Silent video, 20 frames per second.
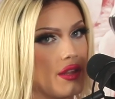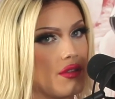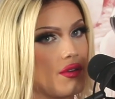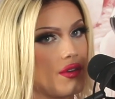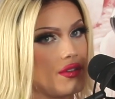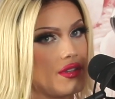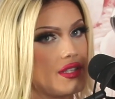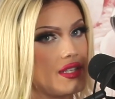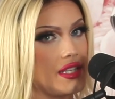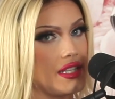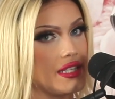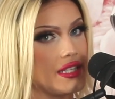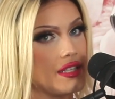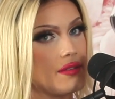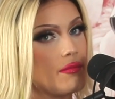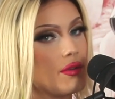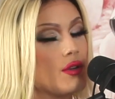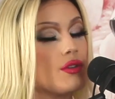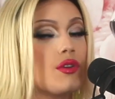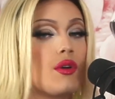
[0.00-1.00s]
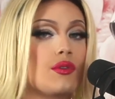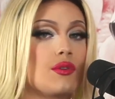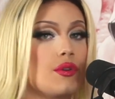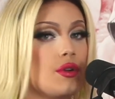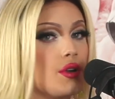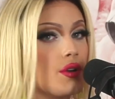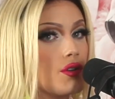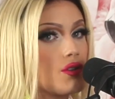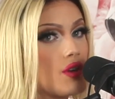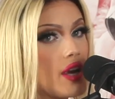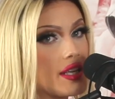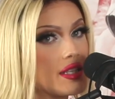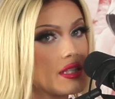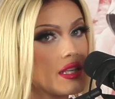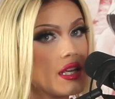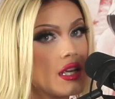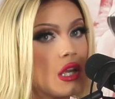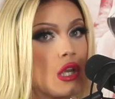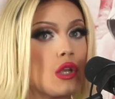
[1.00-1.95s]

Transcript: throughout the season, but you don't know who you're dressing.